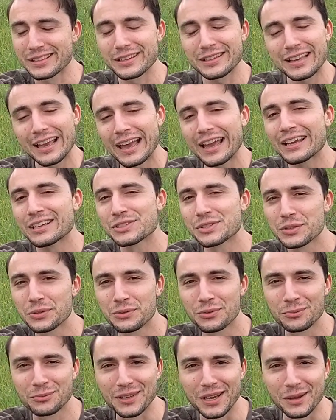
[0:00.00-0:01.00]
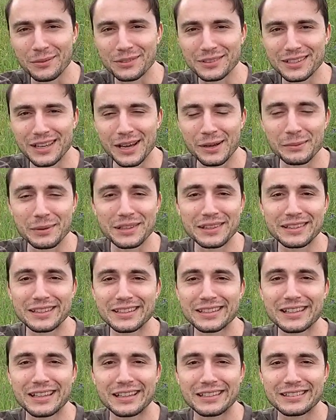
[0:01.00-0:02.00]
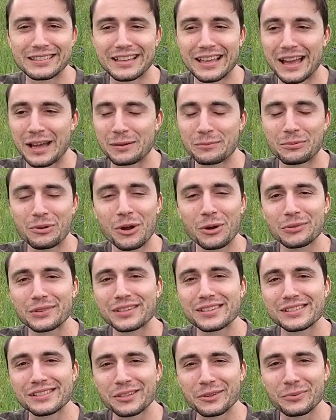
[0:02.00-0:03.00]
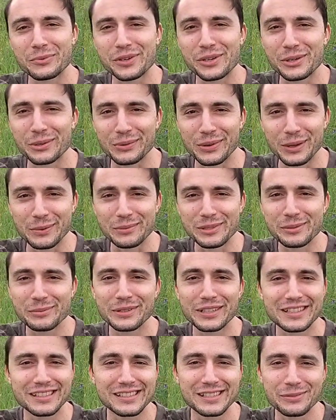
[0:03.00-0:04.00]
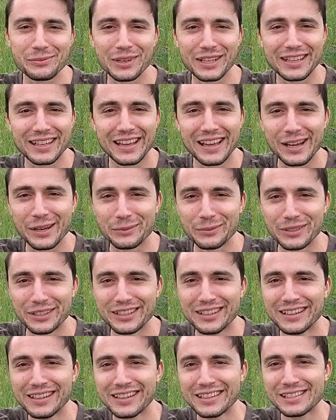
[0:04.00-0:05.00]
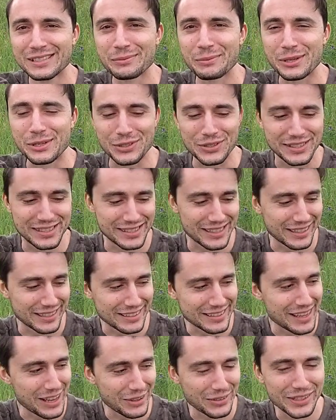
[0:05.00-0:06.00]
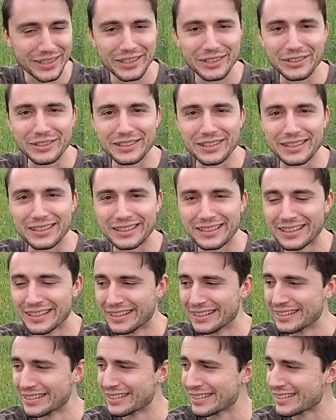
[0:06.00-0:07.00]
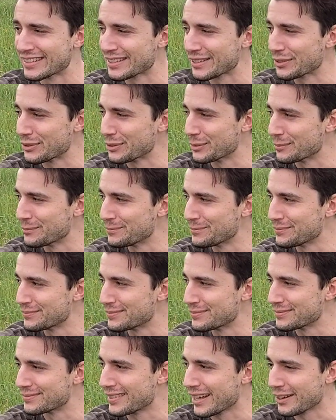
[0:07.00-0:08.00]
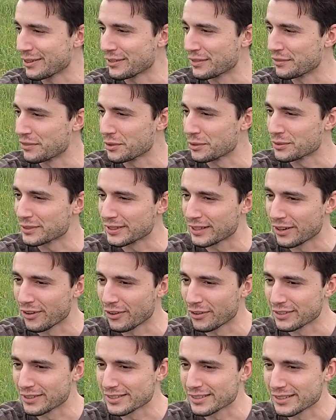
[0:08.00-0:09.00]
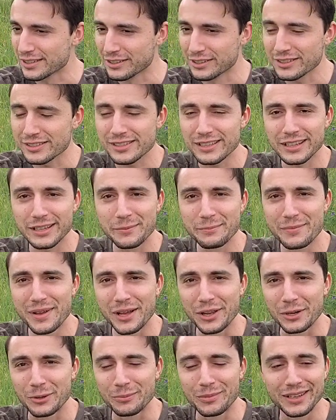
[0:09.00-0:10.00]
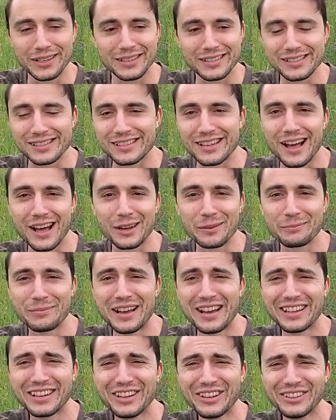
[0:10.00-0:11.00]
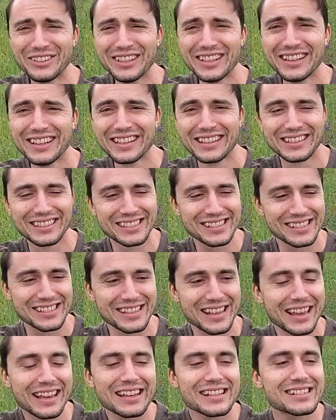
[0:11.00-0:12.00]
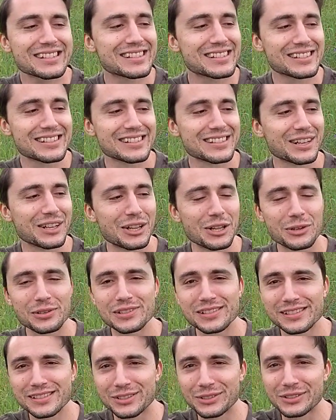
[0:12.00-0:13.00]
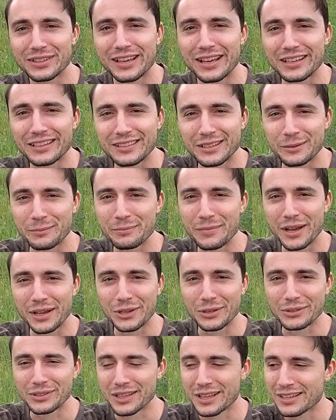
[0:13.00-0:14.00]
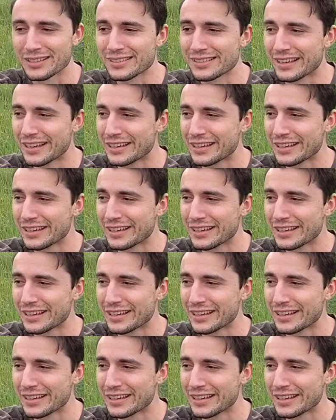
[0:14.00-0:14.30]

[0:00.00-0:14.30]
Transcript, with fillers: occasionally from time to time I think that yeah it probably does look weird when I'm speaking to my camera especially sitting down here in like this little I don't even know what to call this it looks like a meadow but it is not a meadow this is I guess this is the closest you'll get to a meadow in Los